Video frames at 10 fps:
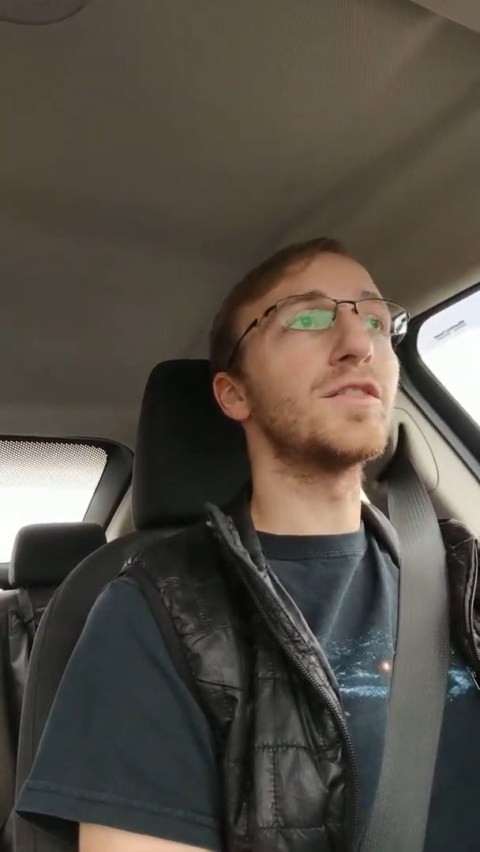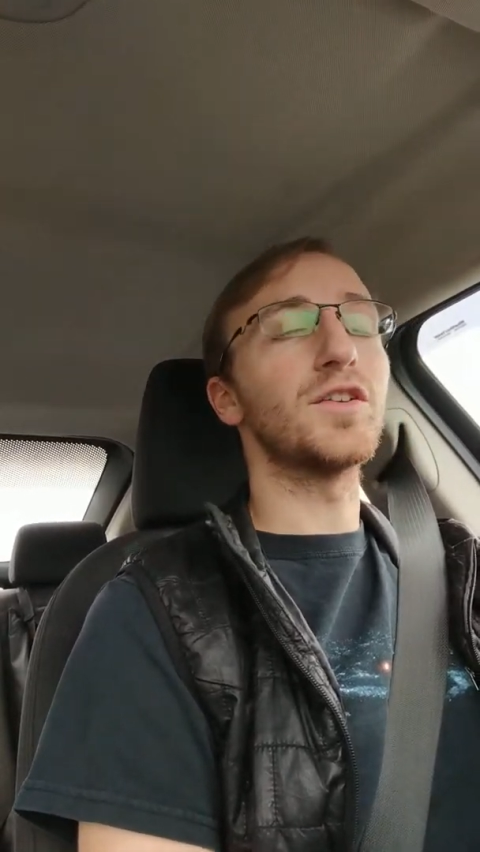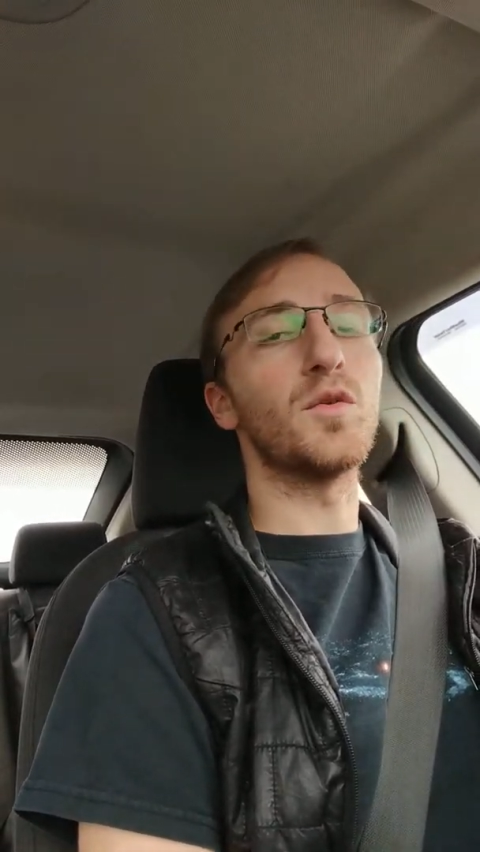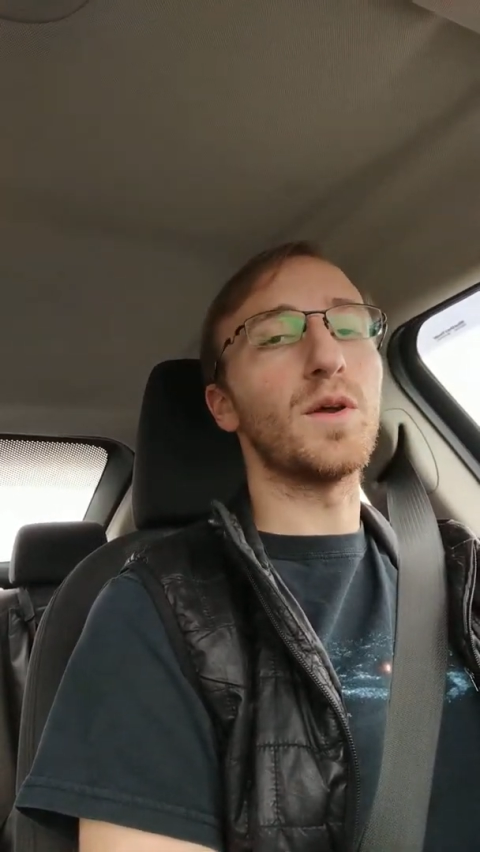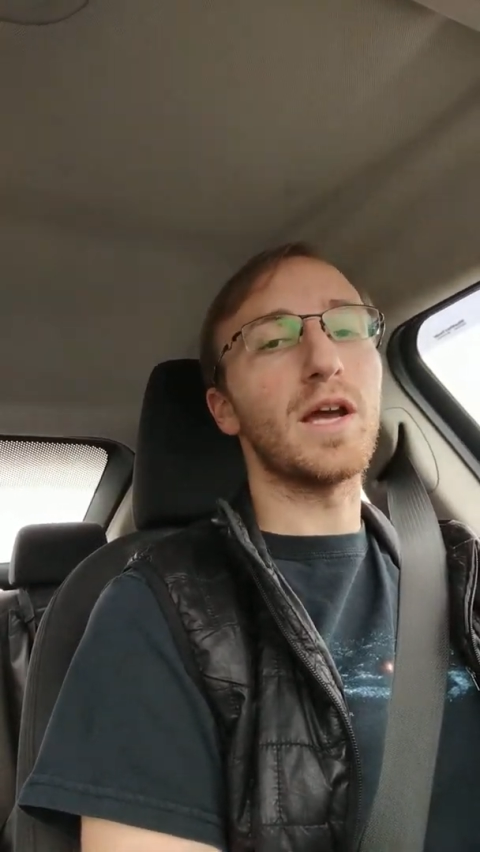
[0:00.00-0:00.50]

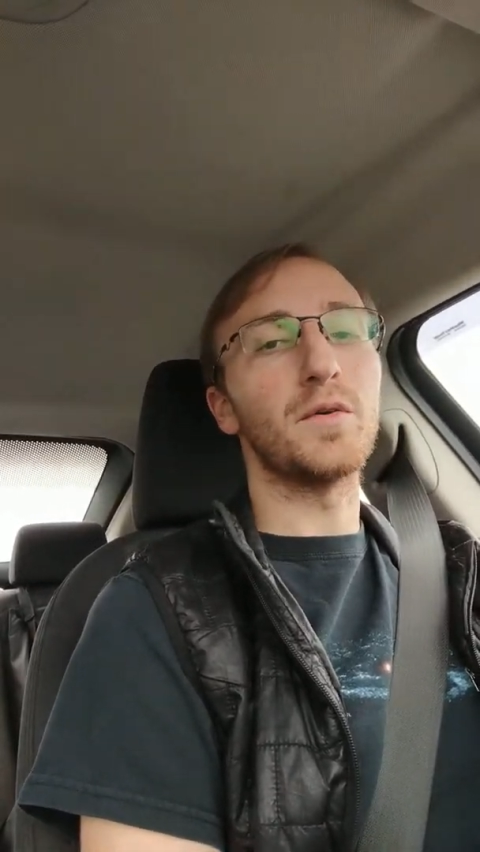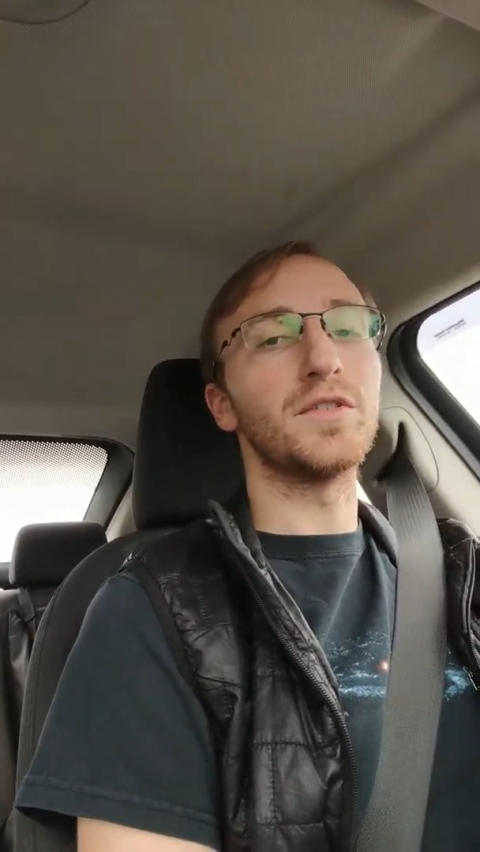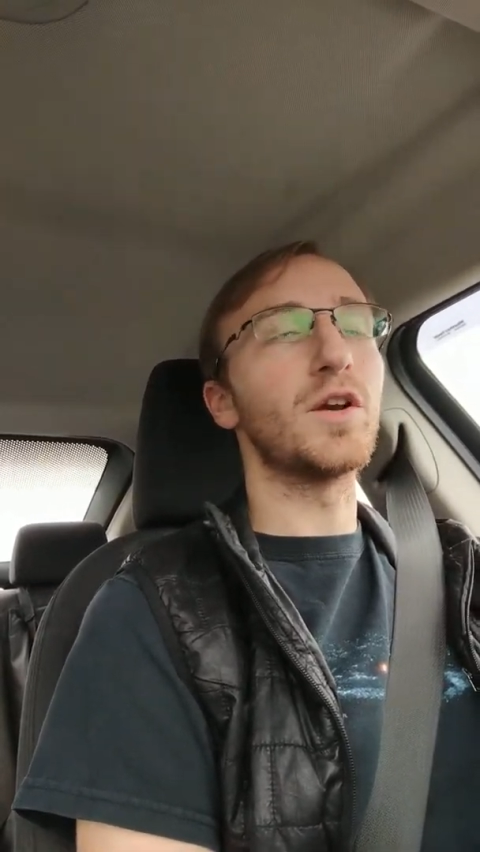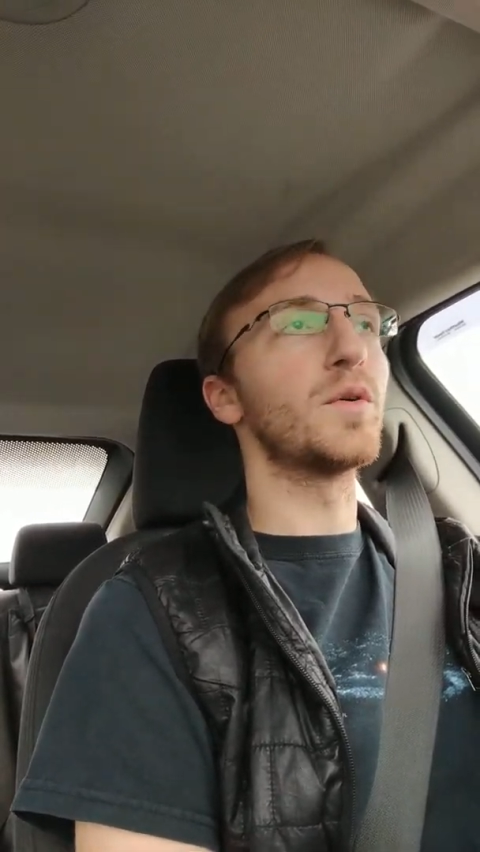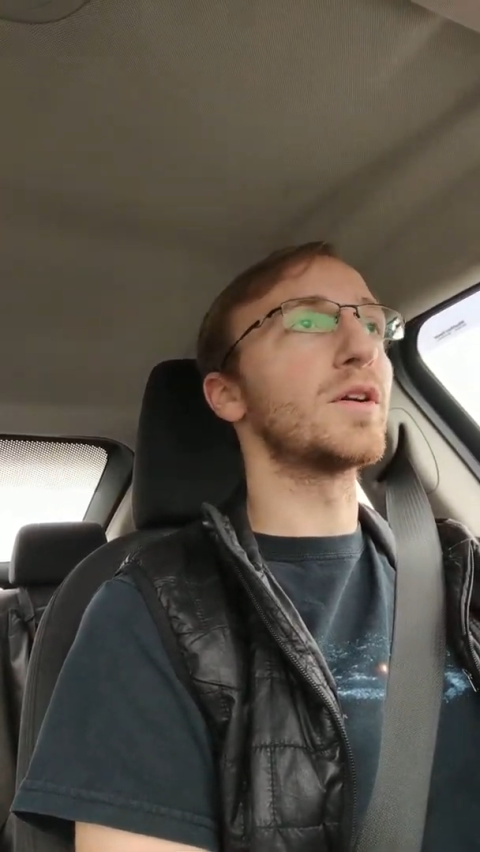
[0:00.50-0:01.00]
So when I
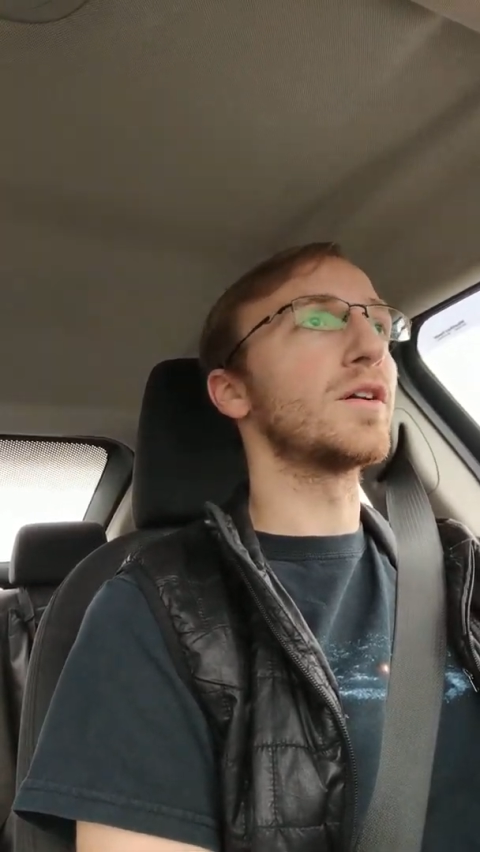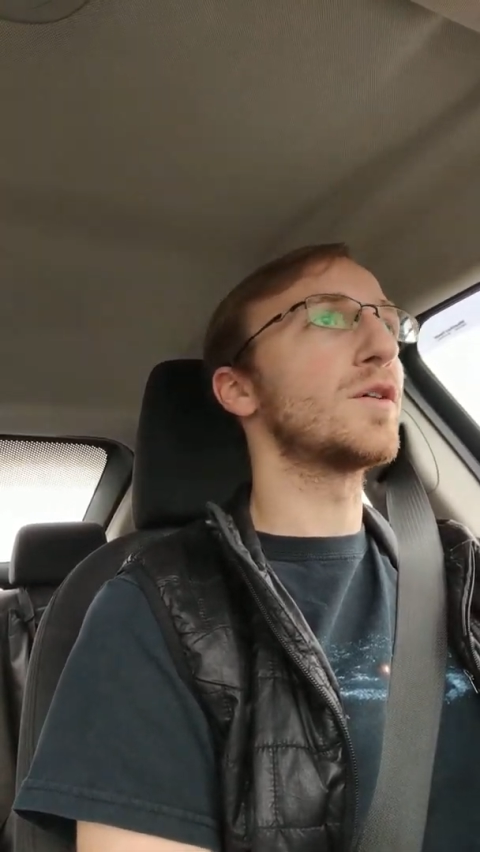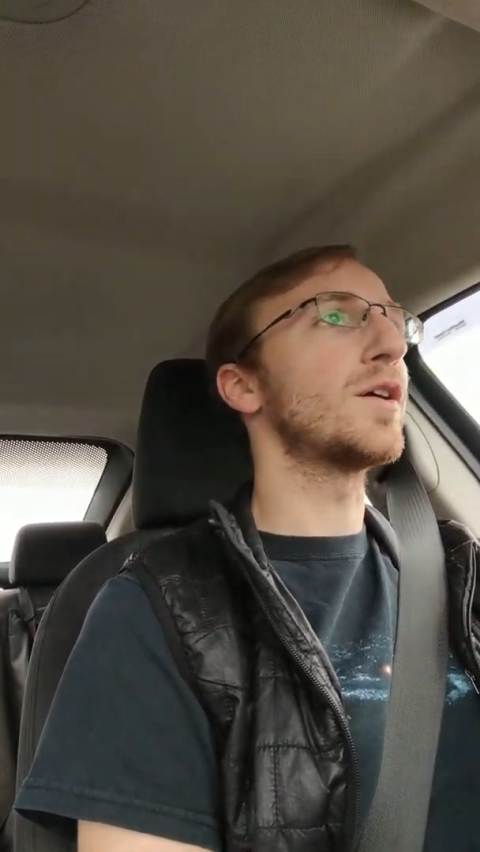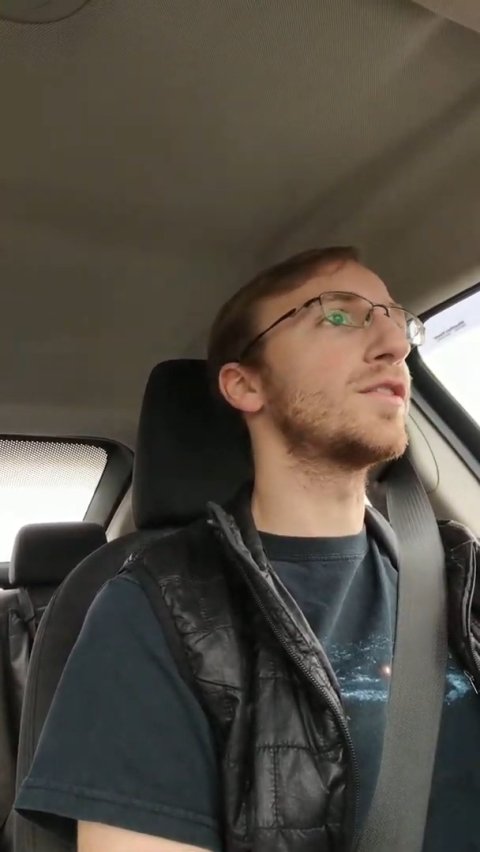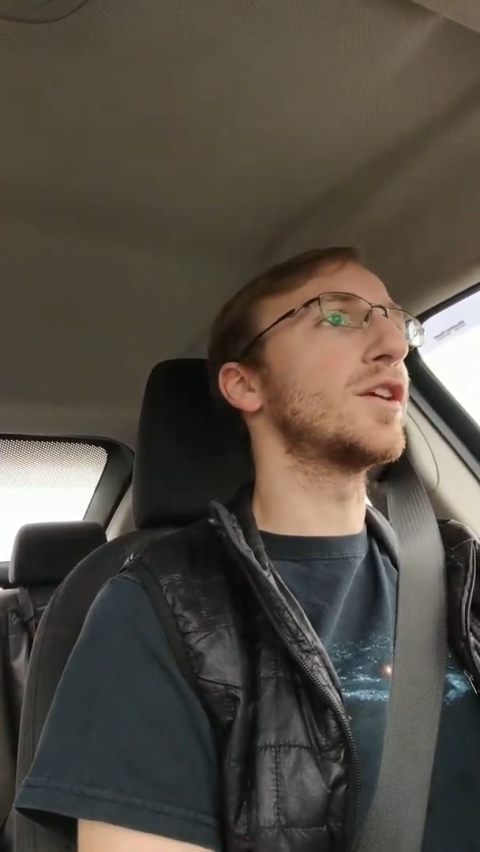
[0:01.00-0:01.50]
was going
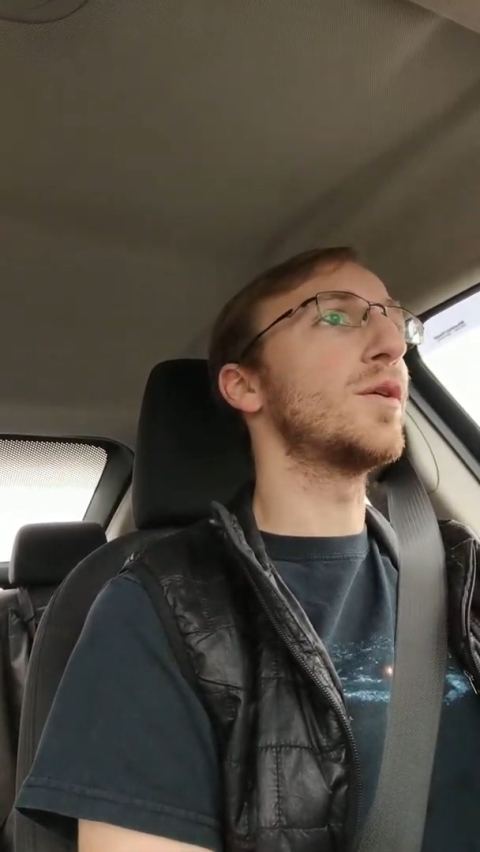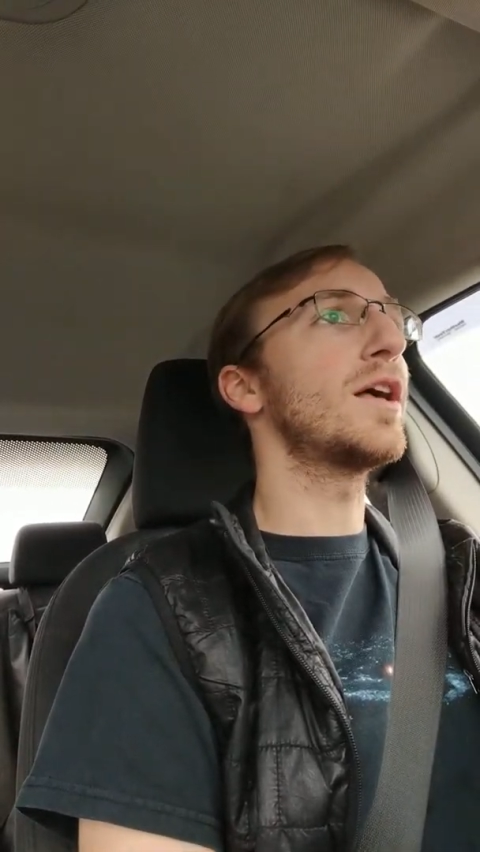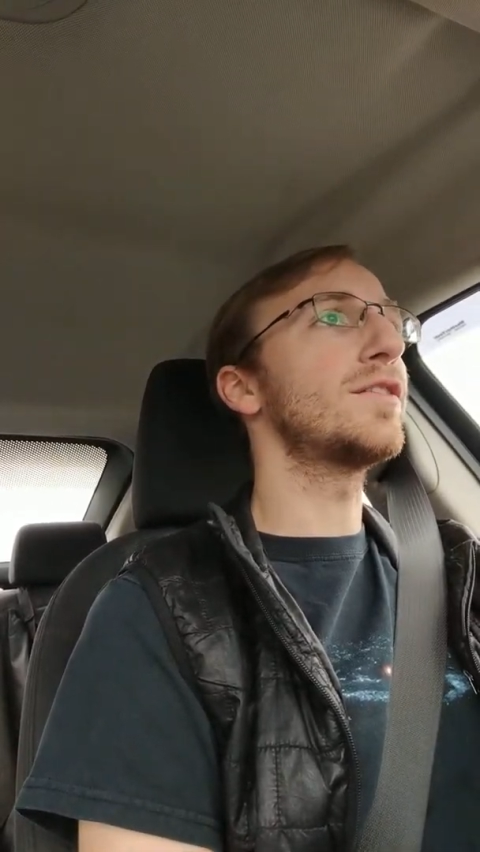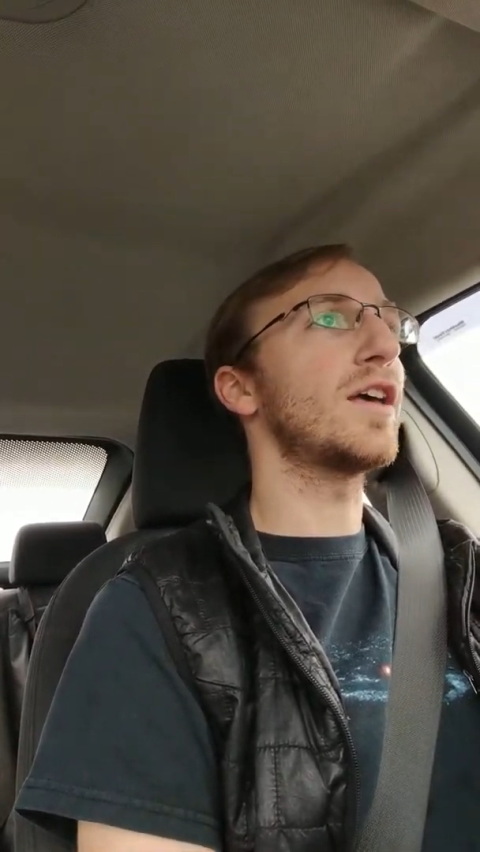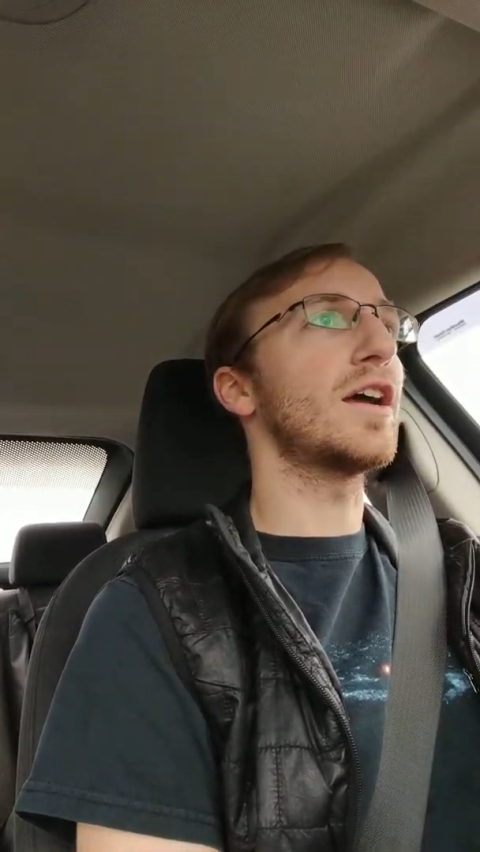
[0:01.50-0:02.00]
across the
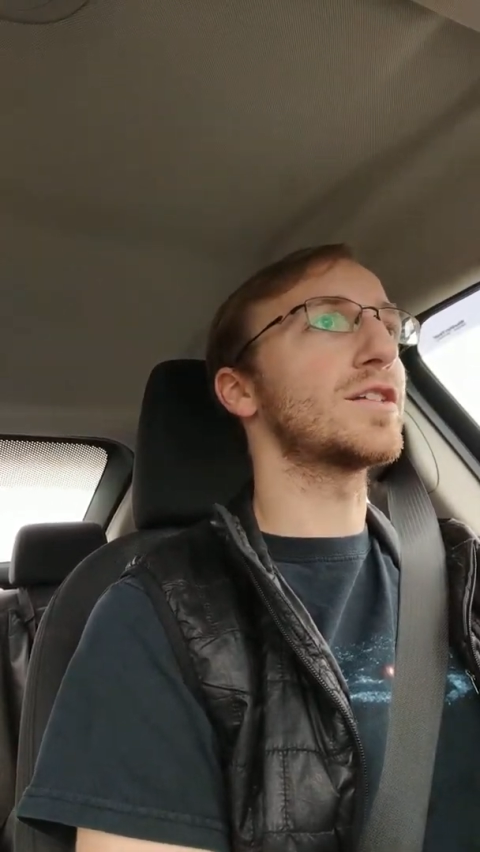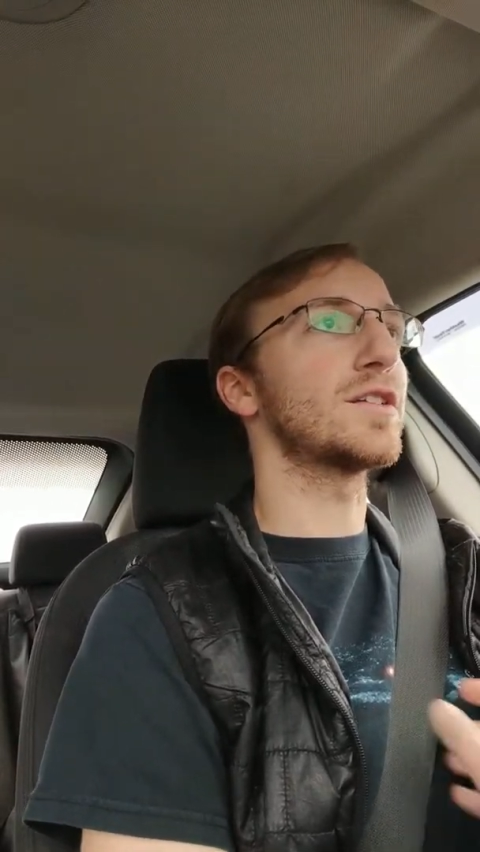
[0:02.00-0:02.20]
US, I